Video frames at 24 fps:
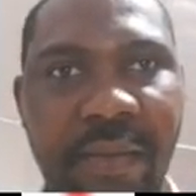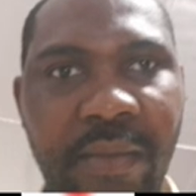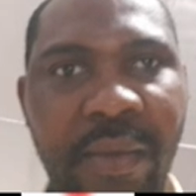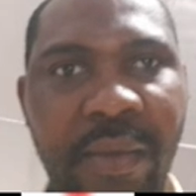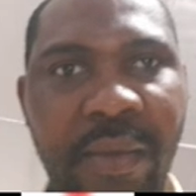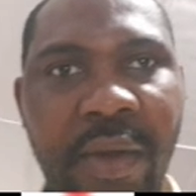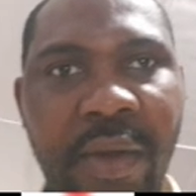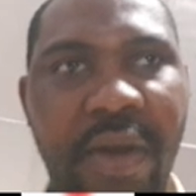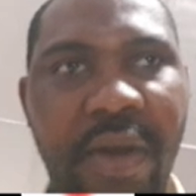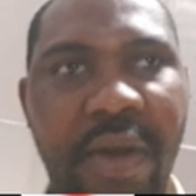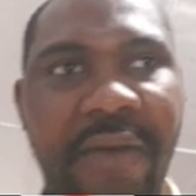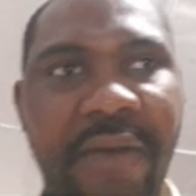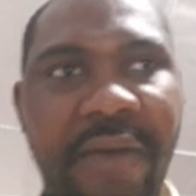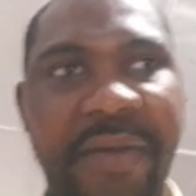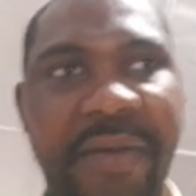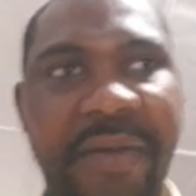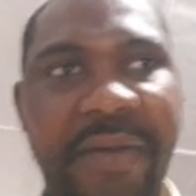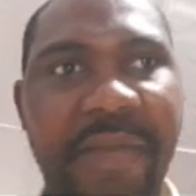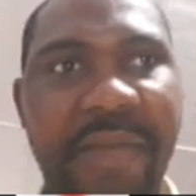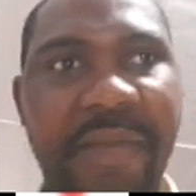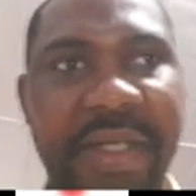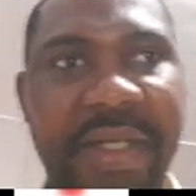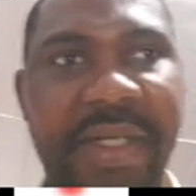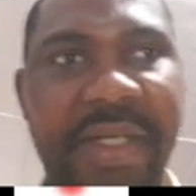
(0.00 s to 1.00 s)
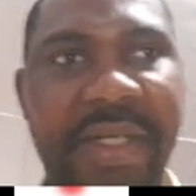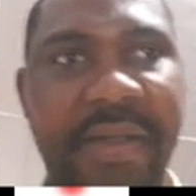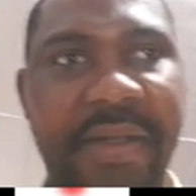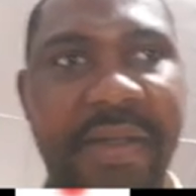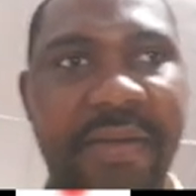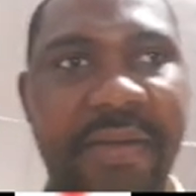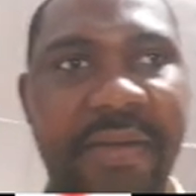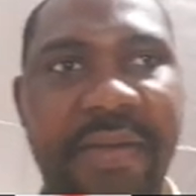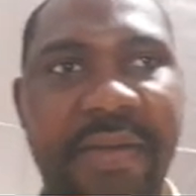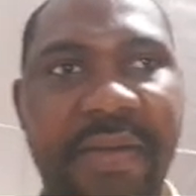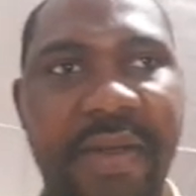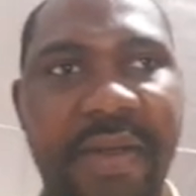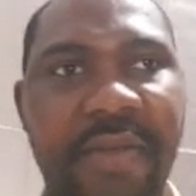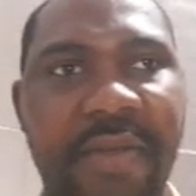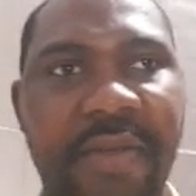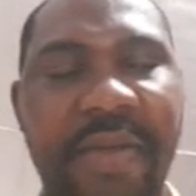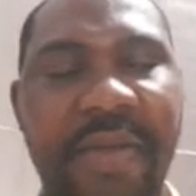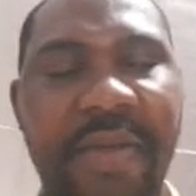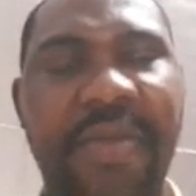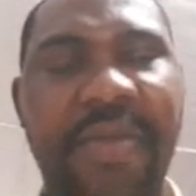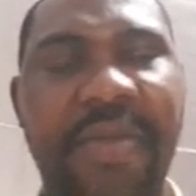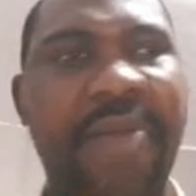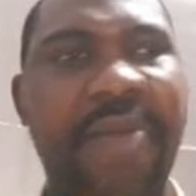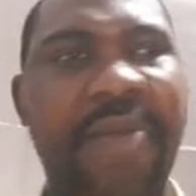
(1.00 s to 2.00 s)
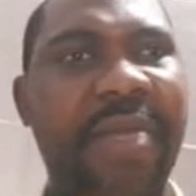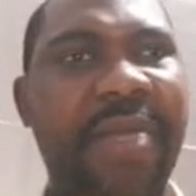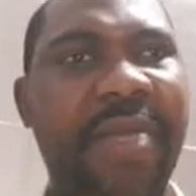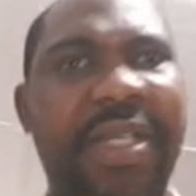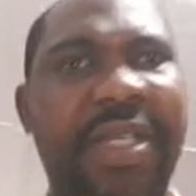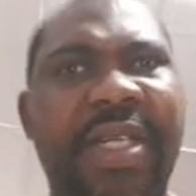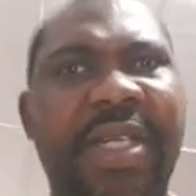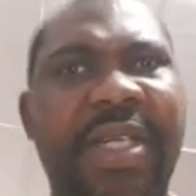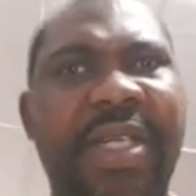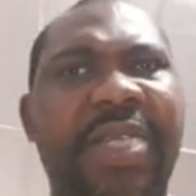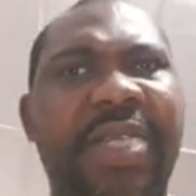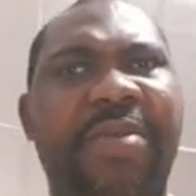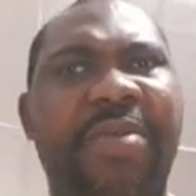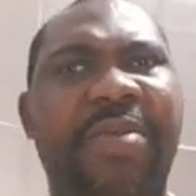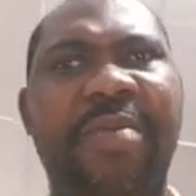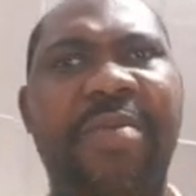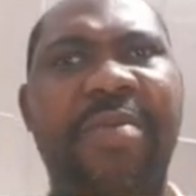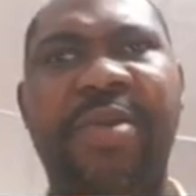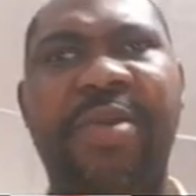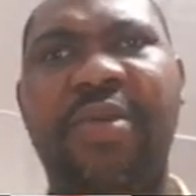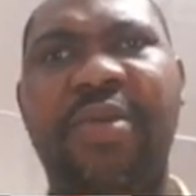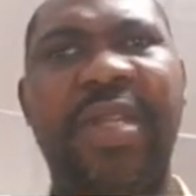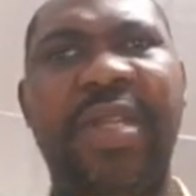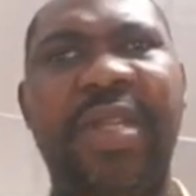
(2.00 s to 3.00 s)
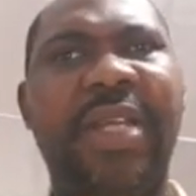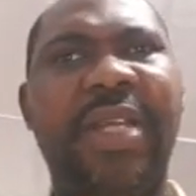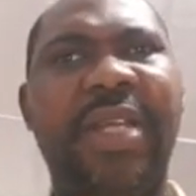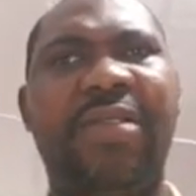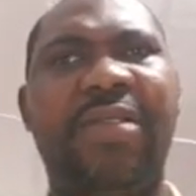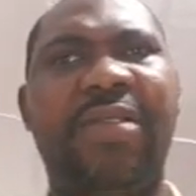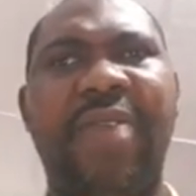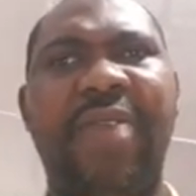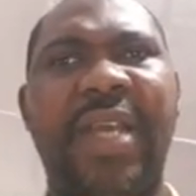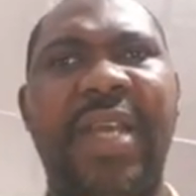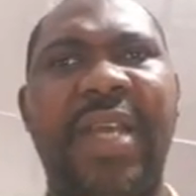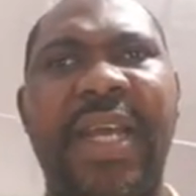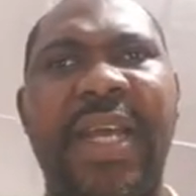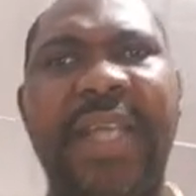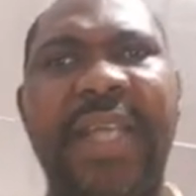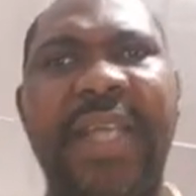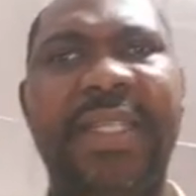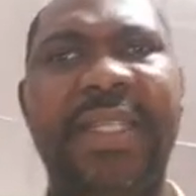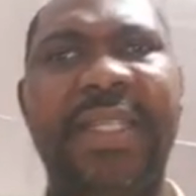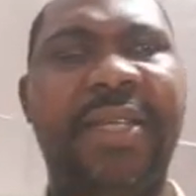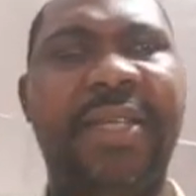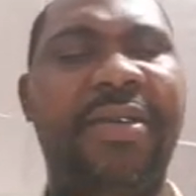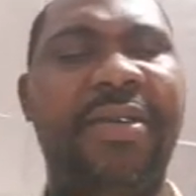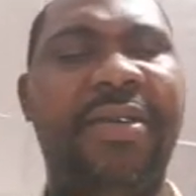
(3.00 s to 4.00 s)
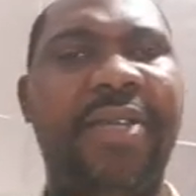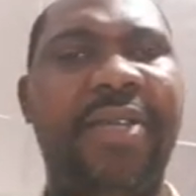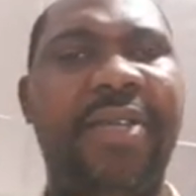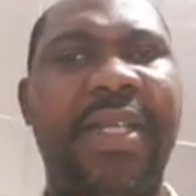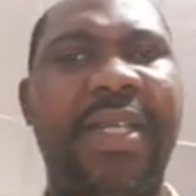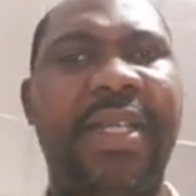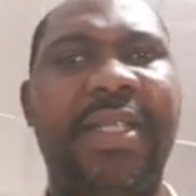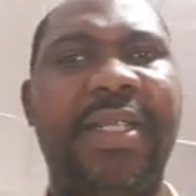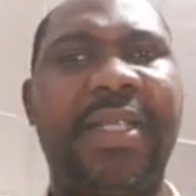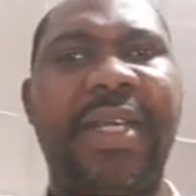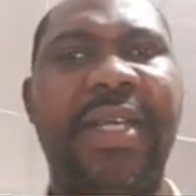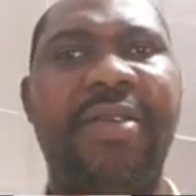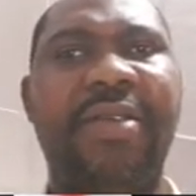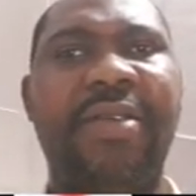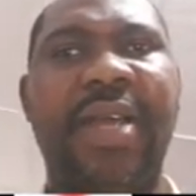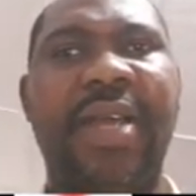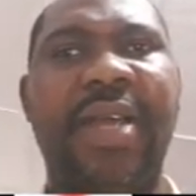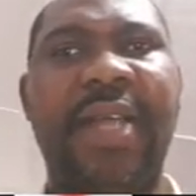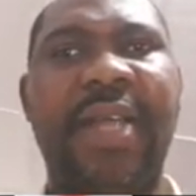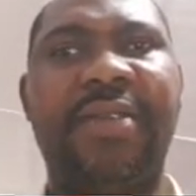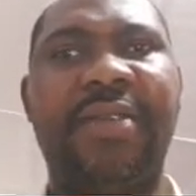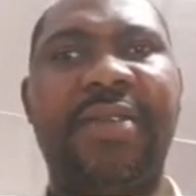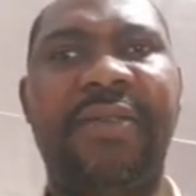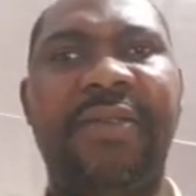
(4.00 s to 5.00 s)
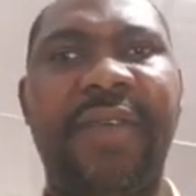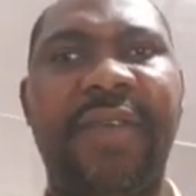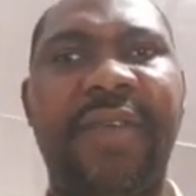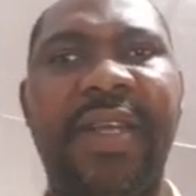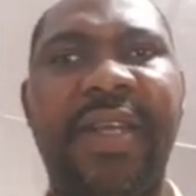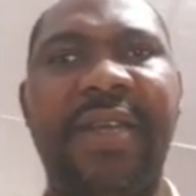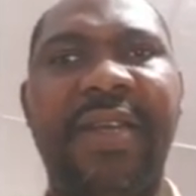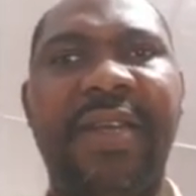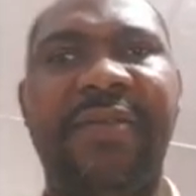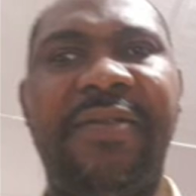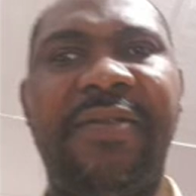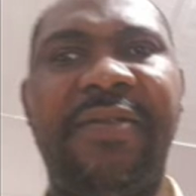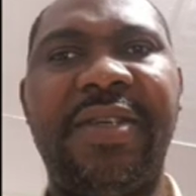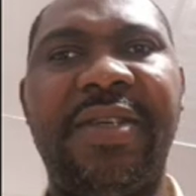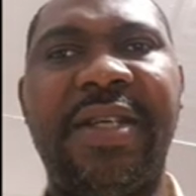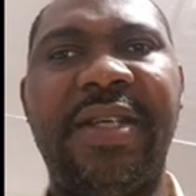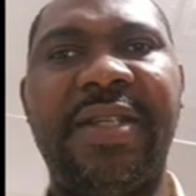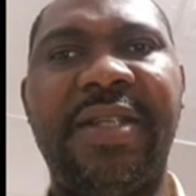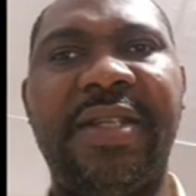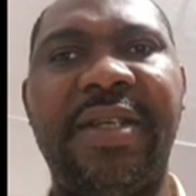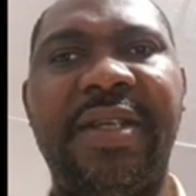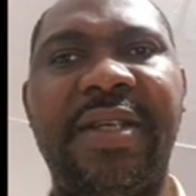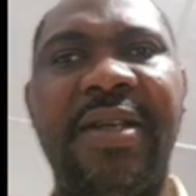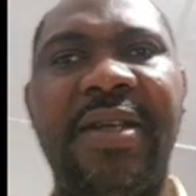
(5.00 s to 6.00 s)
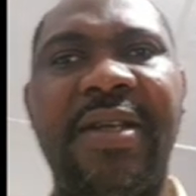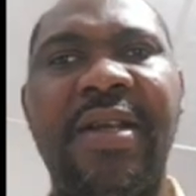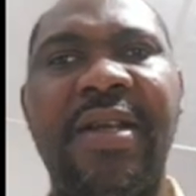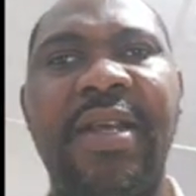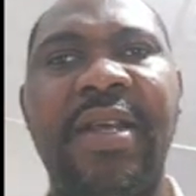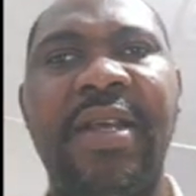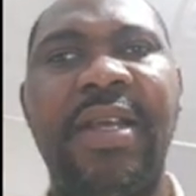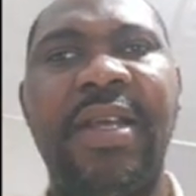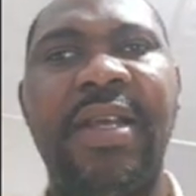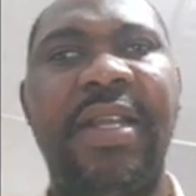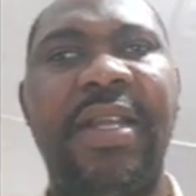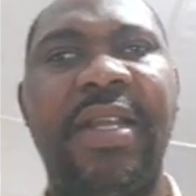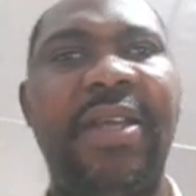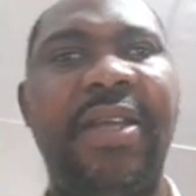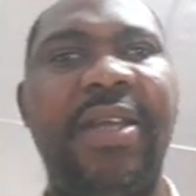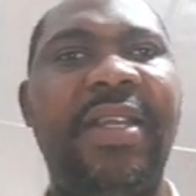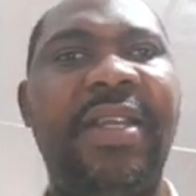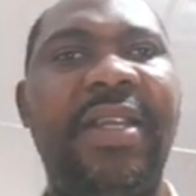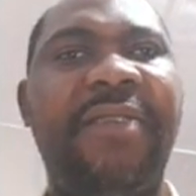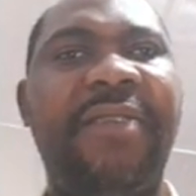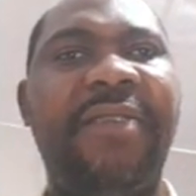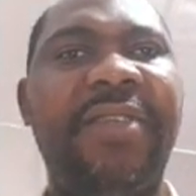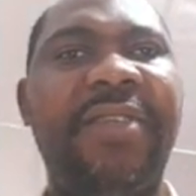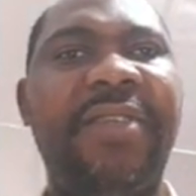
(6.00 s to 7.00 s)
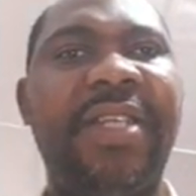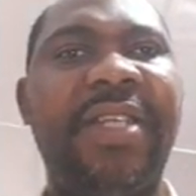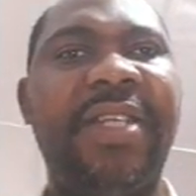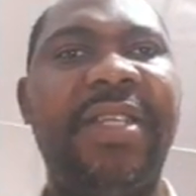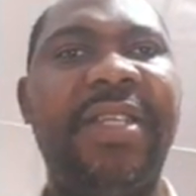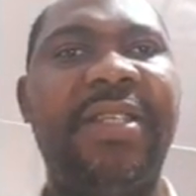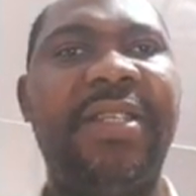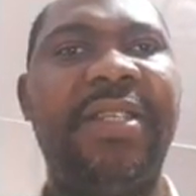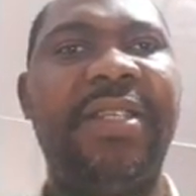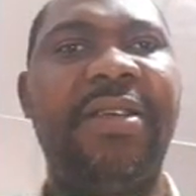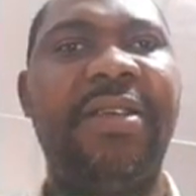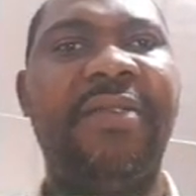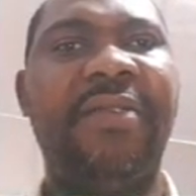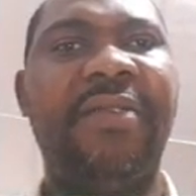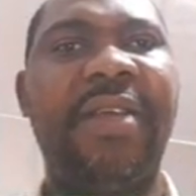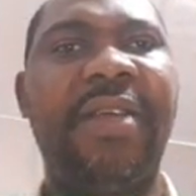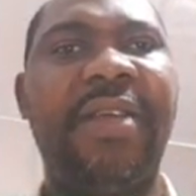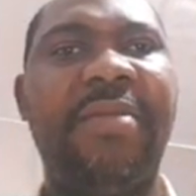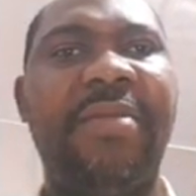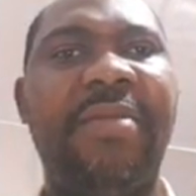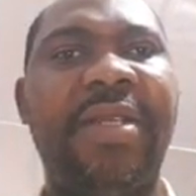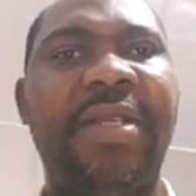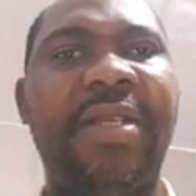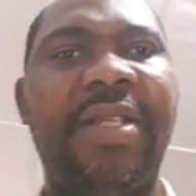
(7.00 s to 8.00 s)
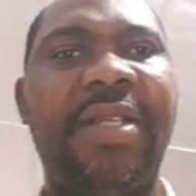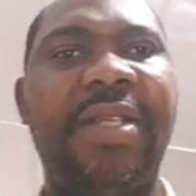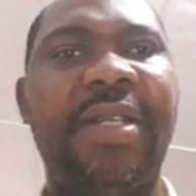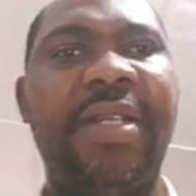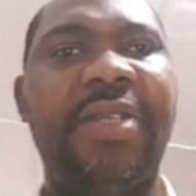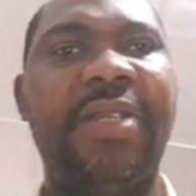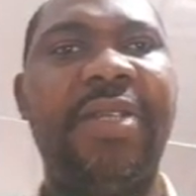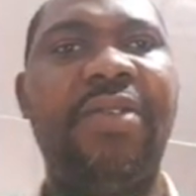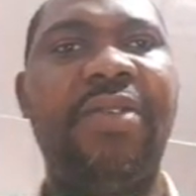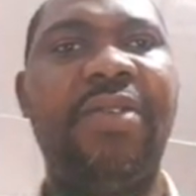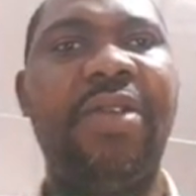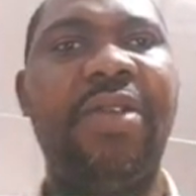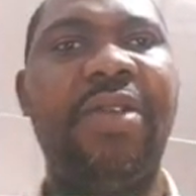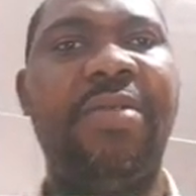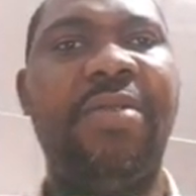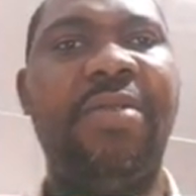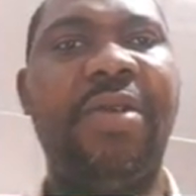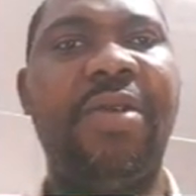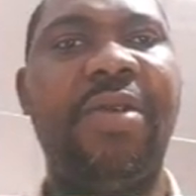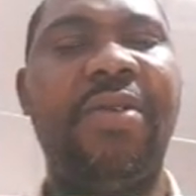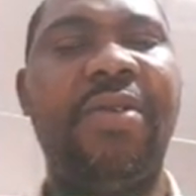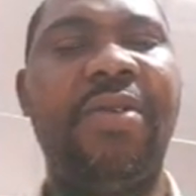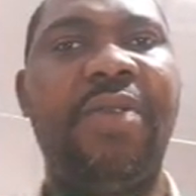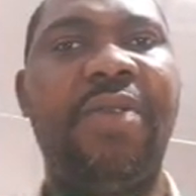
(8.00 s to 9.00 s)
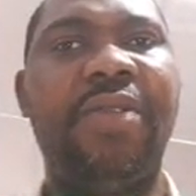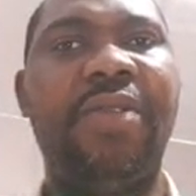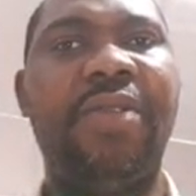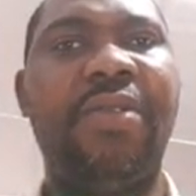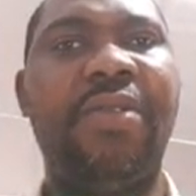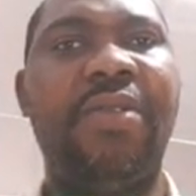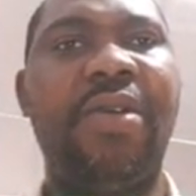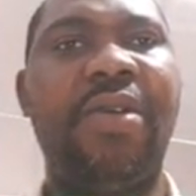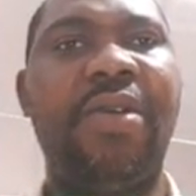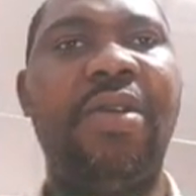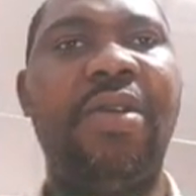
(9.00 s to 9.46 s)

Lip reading: of a machine. Maybe a machine is pumping water to a height and all that, and you're asked to find the efficiency. Now, the efficiency of that machine is going to be what we call